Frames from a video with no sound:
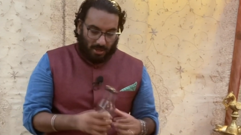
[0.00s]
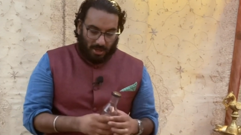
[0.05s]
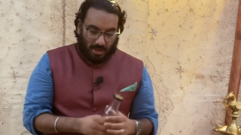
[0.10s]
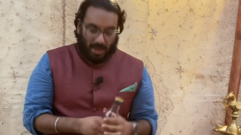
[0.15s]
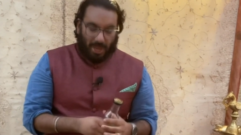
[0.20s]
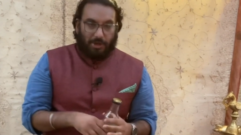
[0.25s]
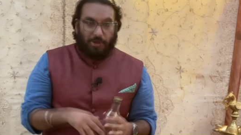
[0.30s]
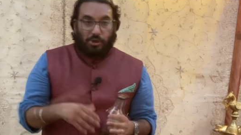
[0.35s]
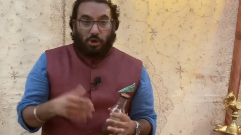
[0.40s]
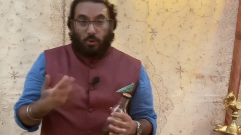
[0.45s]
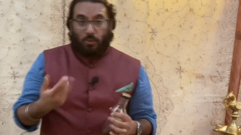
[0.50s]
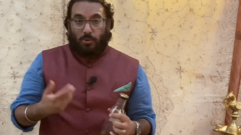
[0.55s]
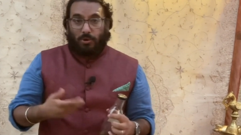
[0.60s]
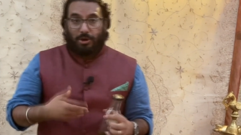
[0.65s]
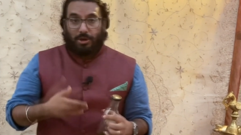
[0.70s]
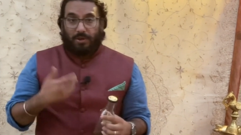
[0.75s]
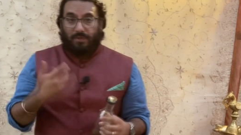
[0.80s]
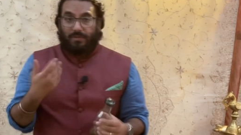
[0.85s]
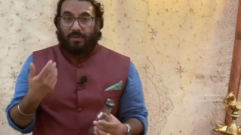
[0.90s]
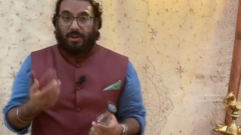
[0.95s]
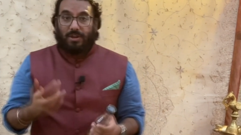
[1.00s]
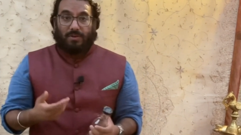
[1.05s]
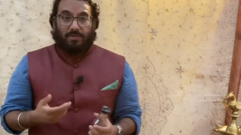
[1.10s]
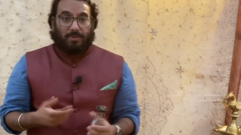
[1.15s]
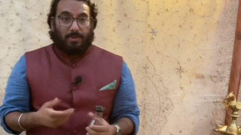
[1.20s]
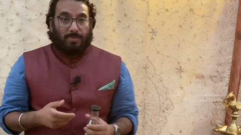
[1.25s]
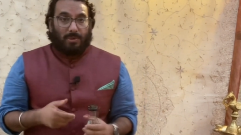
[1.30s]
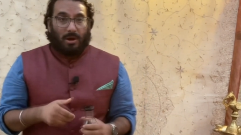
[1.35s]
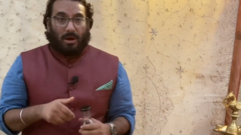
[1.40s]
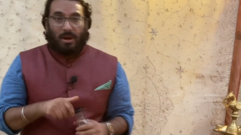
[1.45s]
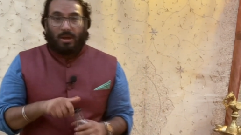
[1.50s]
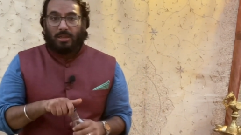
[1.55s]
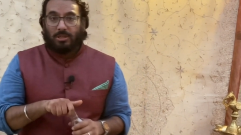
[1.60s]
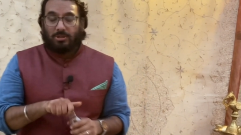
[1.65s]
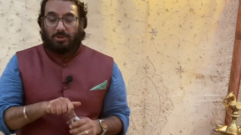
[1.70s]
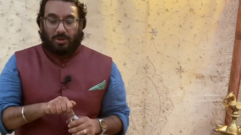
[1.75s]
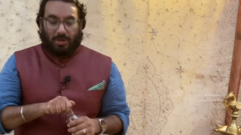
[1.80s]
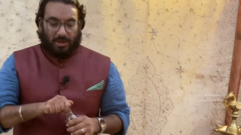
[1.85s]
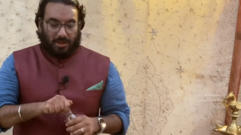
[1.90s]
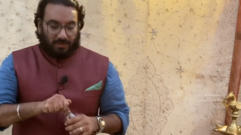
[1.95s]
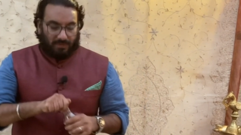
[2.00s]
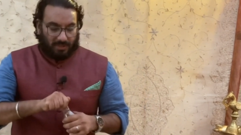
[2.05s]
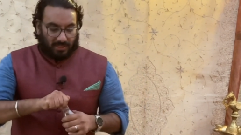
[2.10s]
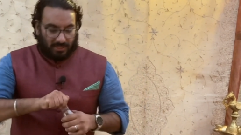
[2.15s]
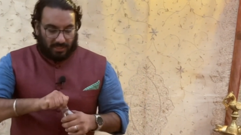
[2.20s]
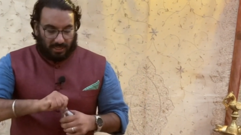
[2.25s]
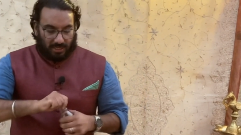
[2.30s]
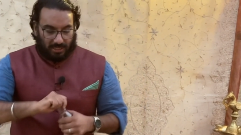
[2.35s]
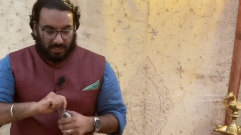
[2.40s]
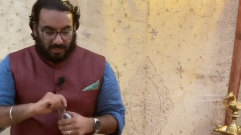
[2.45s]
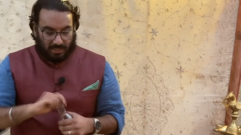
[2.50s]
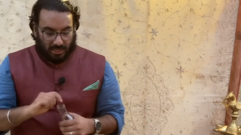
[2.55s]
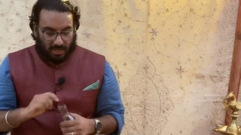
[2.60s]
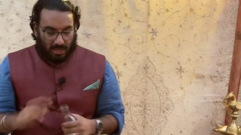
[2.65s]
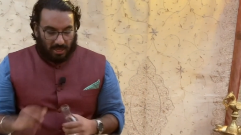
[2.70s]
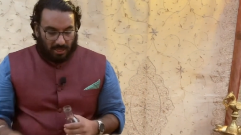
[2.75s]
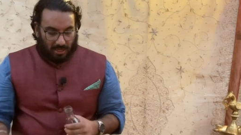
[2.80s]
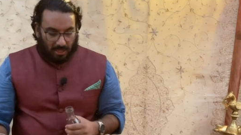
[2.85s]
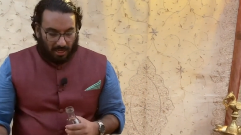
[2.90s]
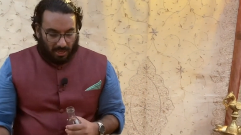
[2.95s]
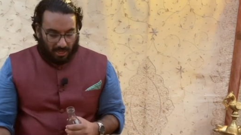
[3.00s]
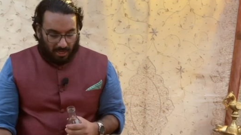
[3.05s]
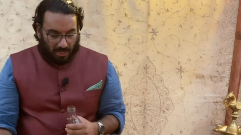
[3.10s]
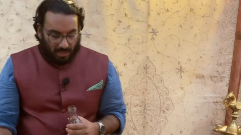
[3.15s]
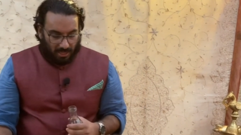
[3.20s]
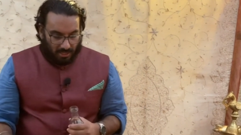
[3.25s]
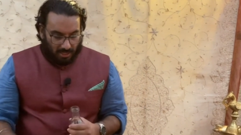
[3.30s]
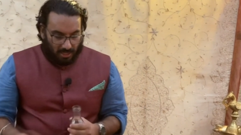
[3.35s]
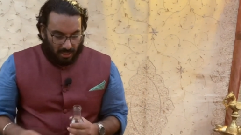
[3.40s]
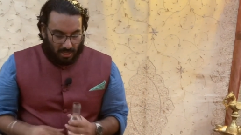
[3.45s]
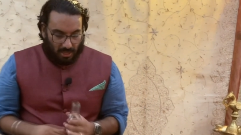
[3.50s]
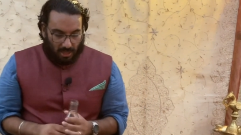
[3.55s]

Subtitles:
And don't worry if any of the pods or any of the seeds get in.